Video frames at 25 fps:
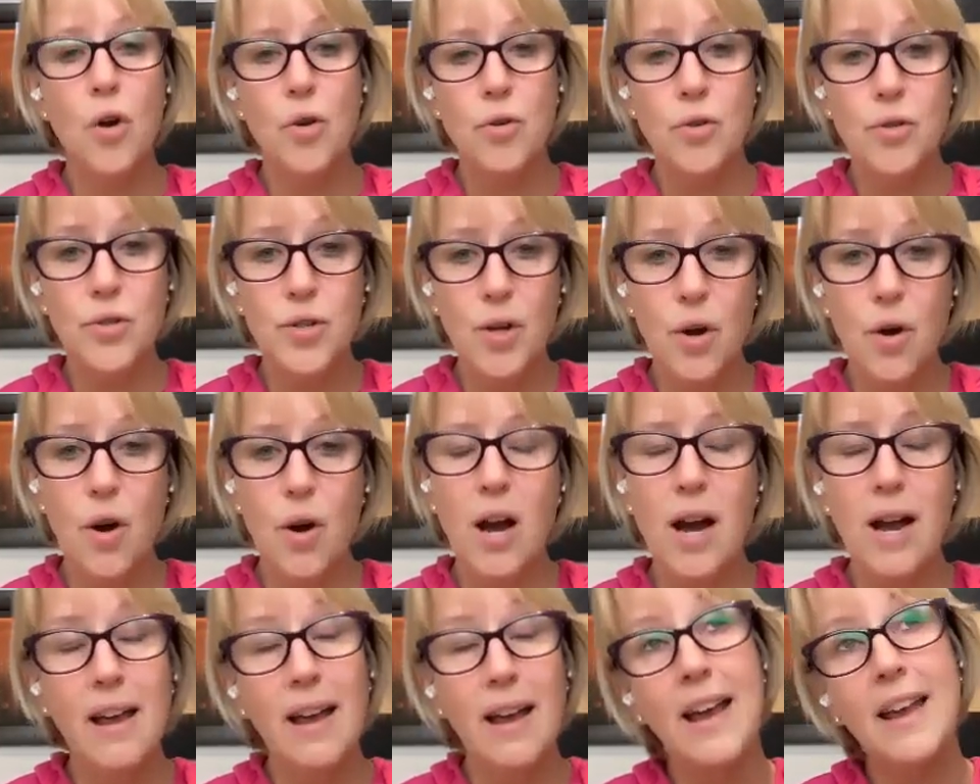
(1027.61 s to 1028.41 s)
So
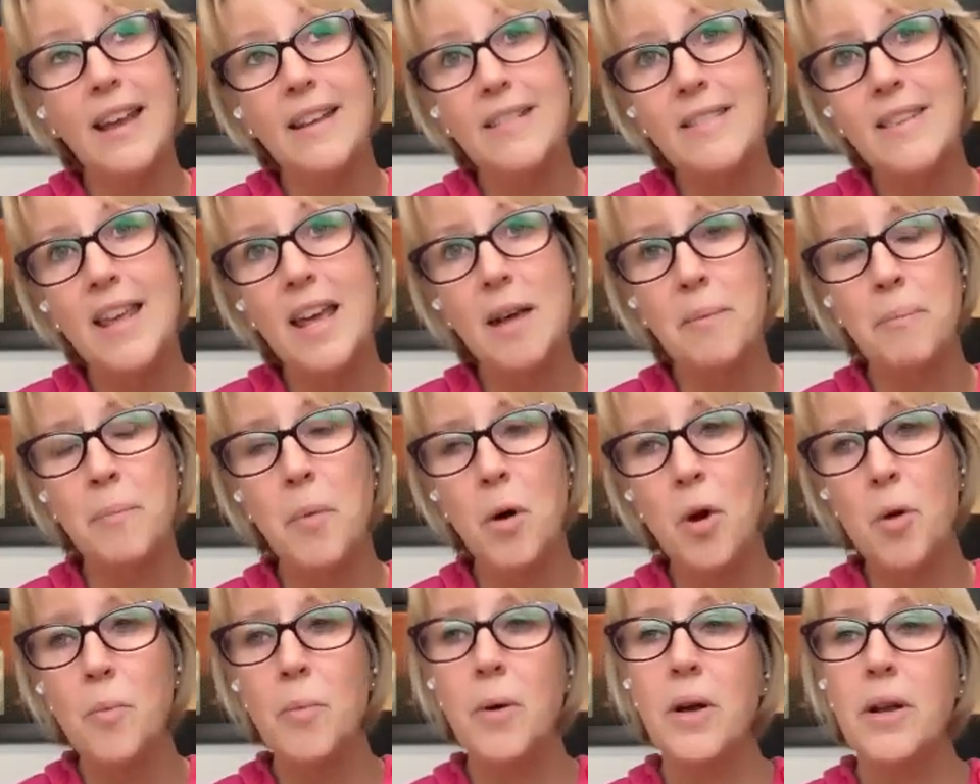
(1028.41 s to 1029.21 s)
in that
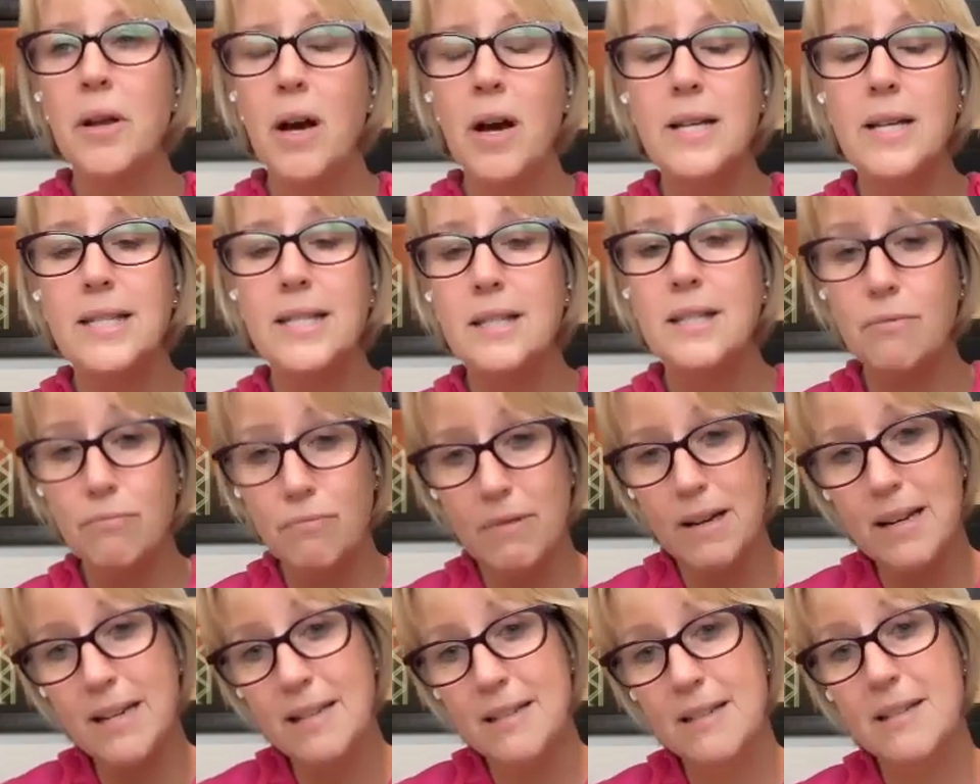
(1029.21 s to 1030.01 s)
moment, I
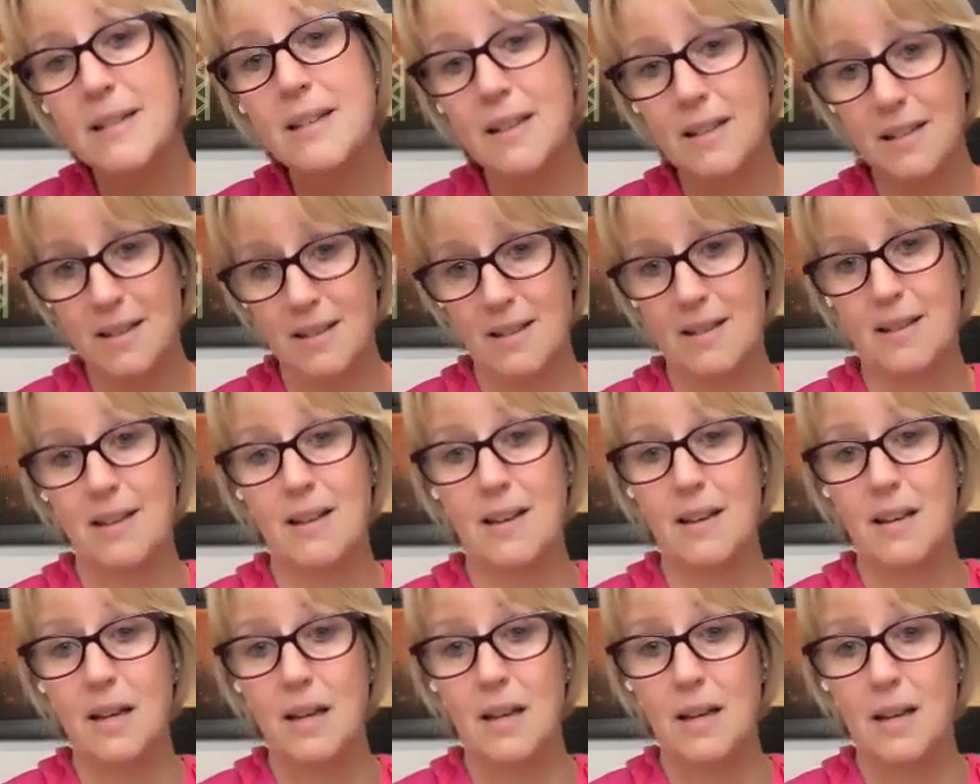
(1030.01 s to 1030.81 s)
surrender.
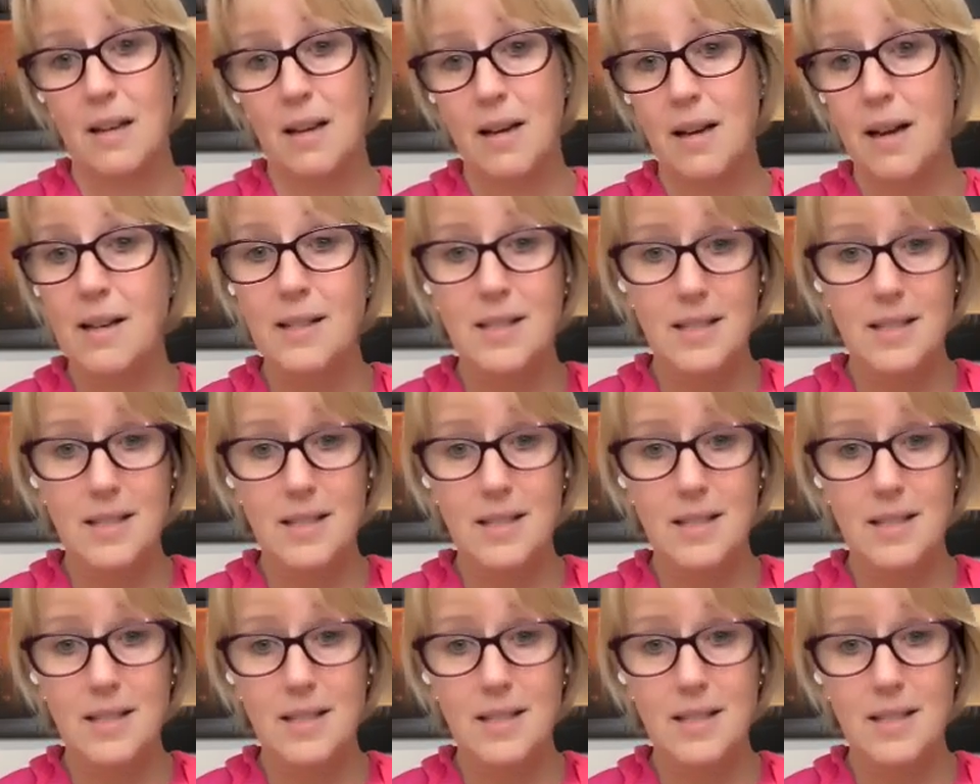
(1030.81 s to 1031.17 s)
I